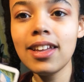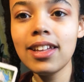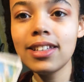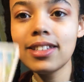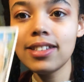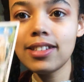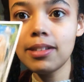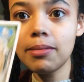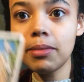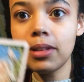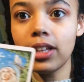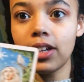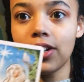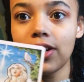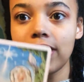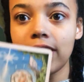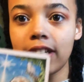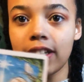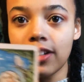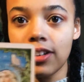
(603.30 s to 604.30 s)

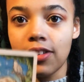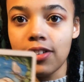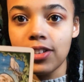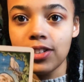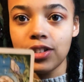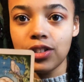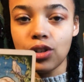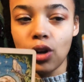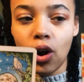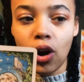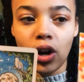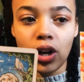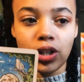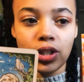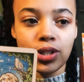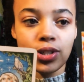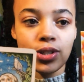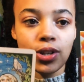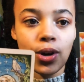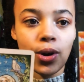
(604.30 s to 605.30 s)
similarity to the stars.
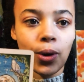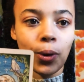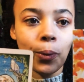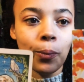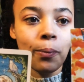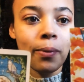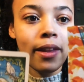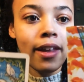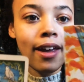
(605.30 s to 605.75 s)
So